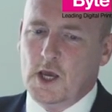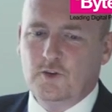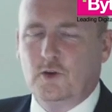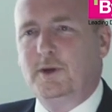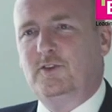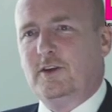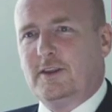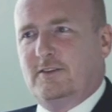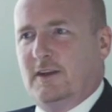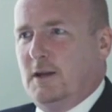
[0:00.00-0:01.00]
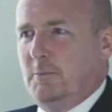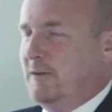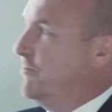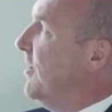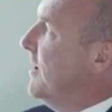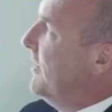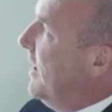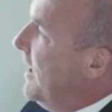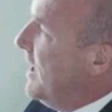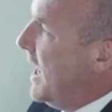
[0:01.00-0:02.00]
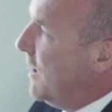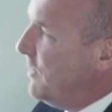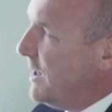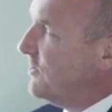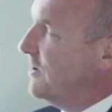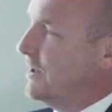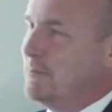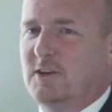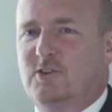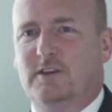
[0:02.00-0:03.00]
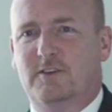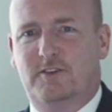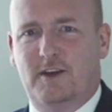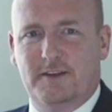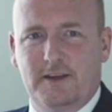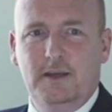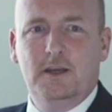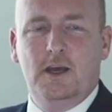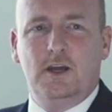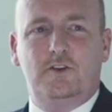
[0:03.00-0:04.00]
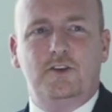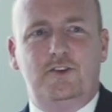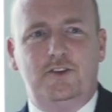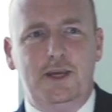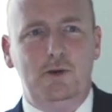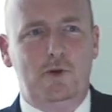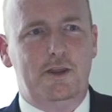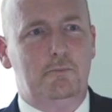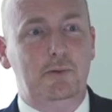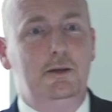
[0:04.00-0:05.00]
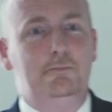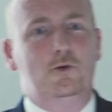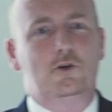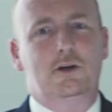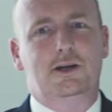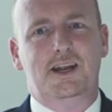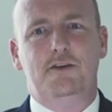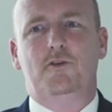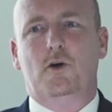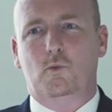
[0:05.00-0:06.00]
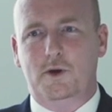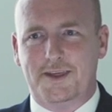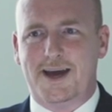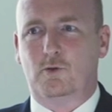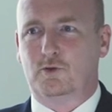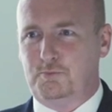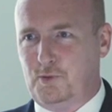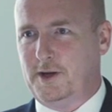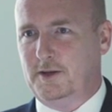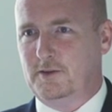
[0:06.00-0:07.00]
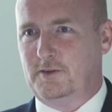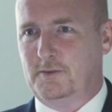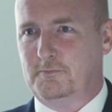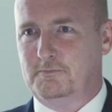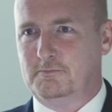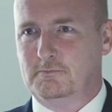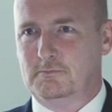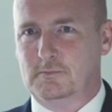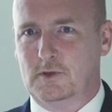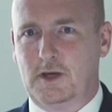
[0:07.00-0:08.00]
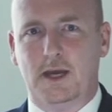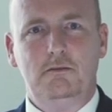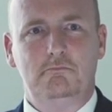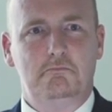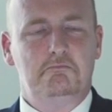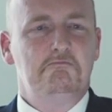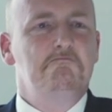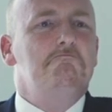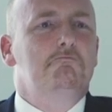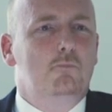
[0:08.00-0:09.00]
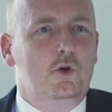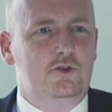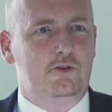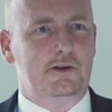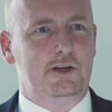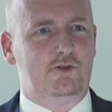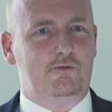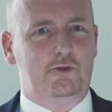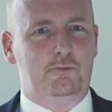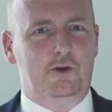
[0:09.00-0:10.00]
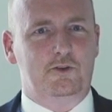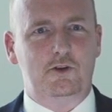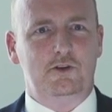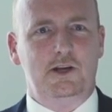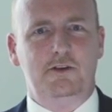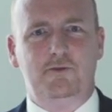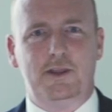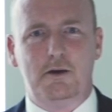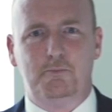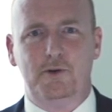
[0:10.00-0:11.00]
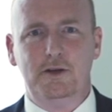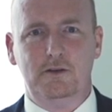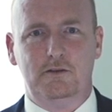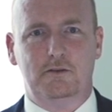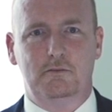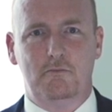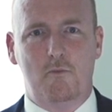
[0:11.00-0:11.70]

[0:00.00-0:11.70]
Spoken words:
So we took this a little bit further, and we actually commissioned a study to see whether people could live without print. Okay? What's your initial response? Could you live without print?